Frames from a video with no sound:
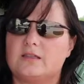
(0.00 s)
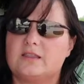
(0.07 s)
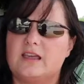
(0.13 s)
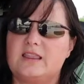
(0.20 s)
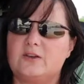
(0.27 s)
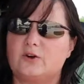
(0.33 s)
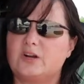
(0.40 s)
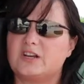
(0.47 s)

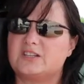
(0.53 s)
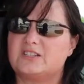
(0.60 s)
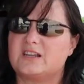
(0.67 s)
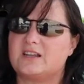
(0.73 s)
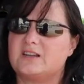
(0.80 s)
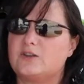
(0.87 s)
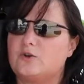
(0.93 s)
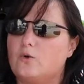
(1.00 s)
Then they're gonna
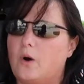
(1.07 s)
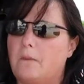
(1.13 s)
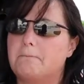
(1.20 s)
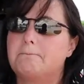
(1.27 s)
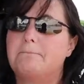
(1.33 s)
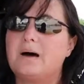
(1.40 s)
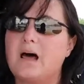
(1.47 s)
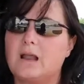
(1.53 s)
send you a
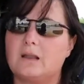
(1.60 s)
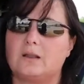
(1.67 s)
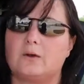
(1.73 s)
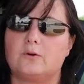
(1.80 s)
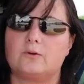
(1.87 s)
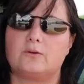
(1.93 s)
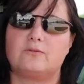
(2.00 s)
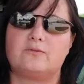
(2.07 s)

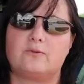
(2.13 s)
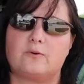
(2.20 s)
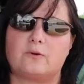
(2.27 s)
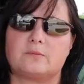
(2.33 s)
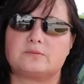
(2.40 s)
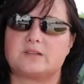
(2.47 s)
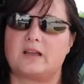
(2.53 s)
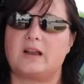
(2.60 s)
buttload of
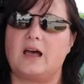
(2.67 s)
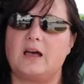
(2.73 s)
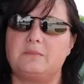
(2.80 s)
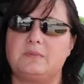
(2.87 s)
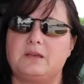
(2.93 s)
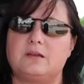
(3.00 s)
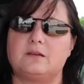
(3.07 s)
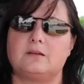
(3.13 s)
forms, and
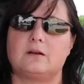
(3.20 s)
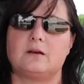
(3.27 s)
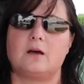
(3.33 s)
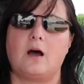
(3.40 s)
I mean